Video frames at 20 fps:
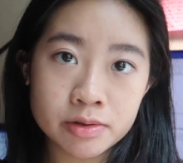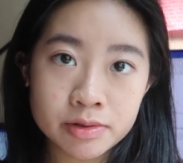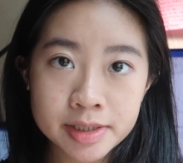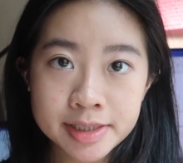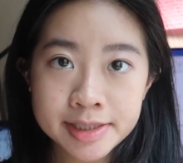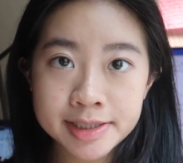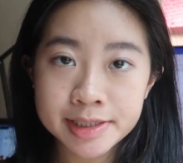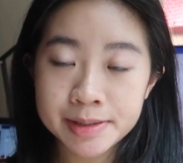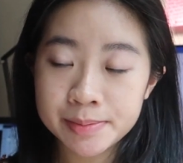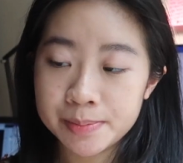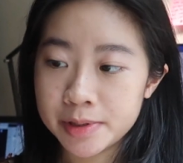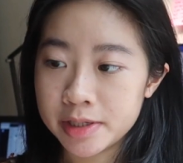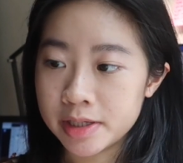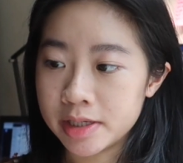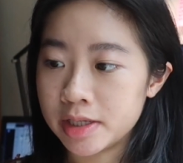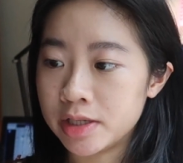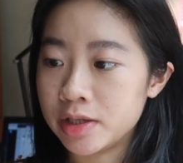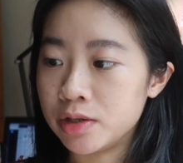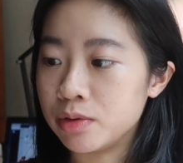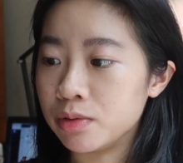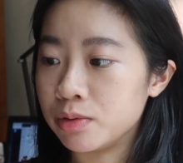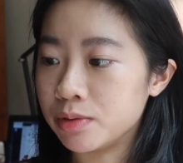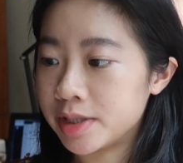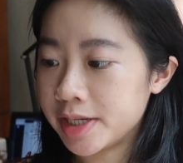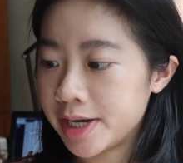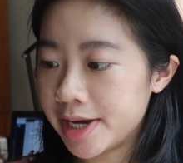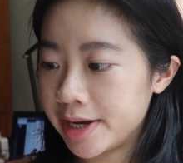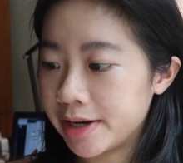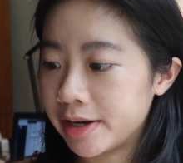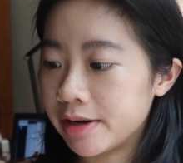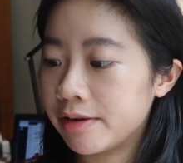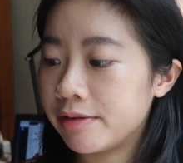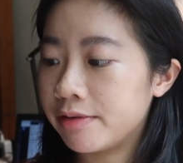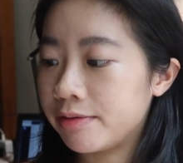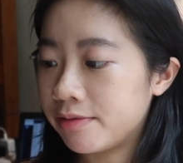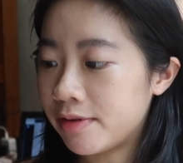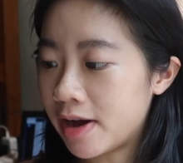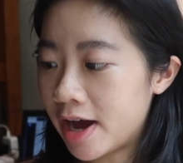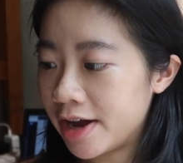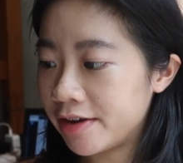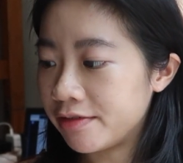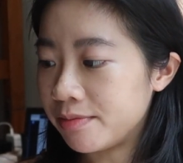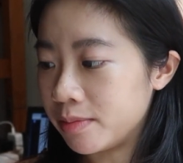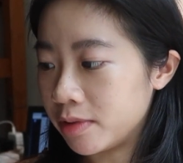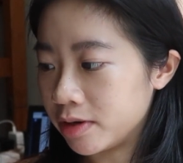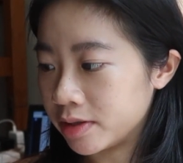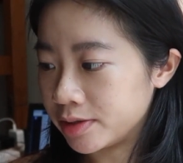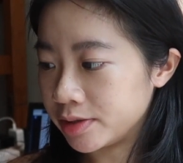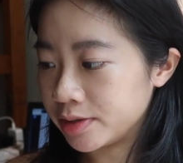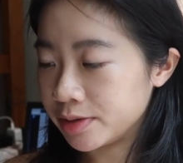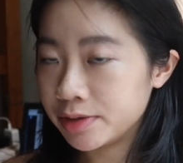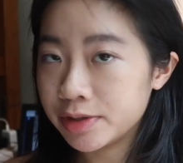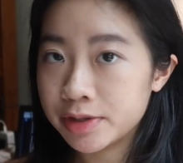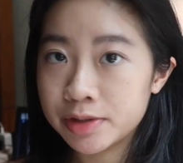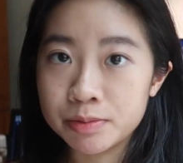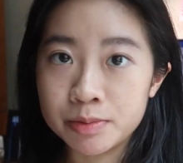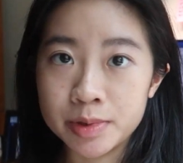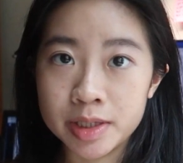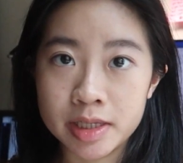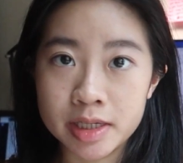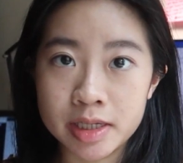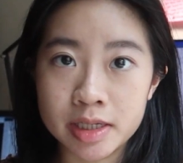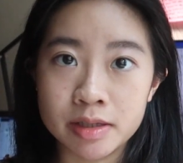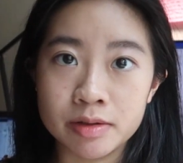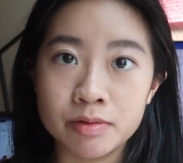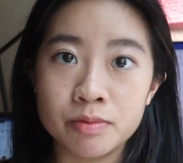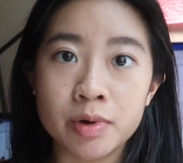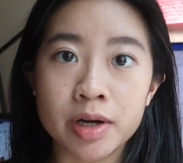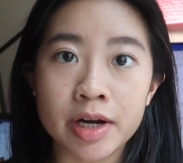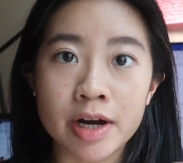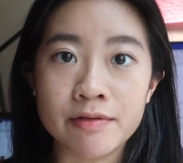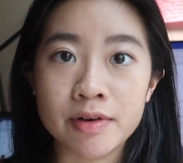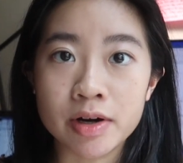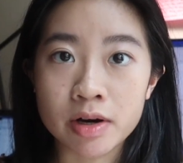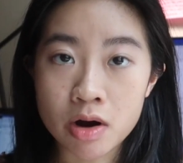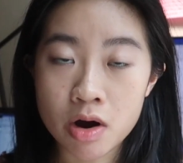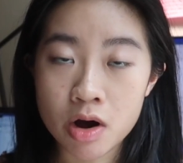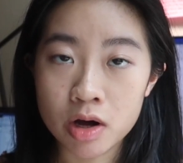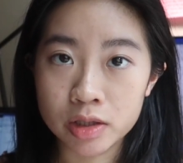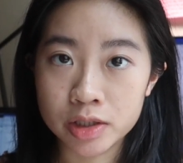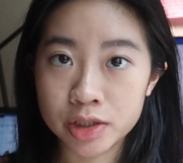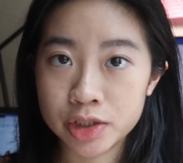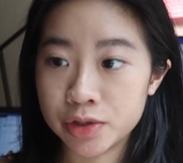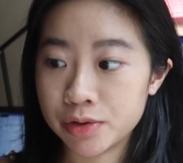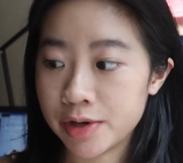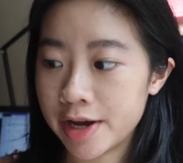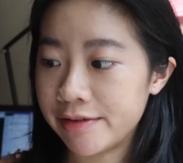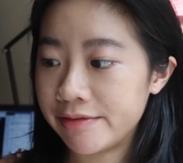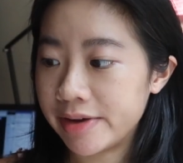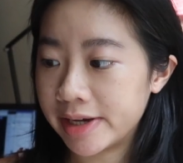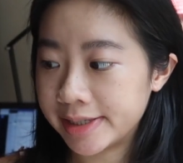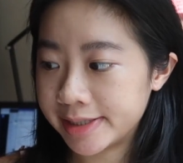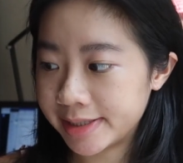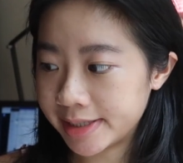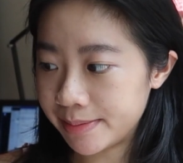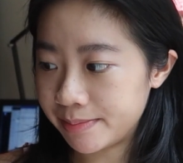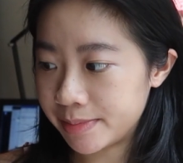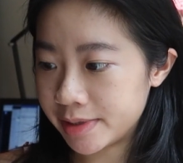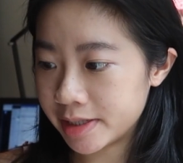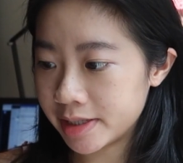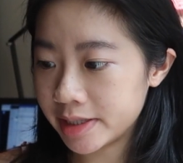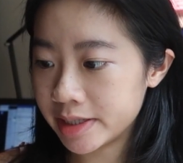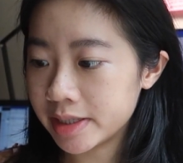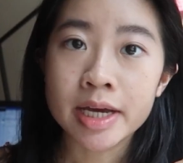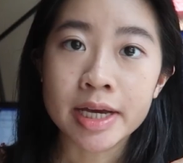UTCP, you take 5 modules within whatever college you have accepted.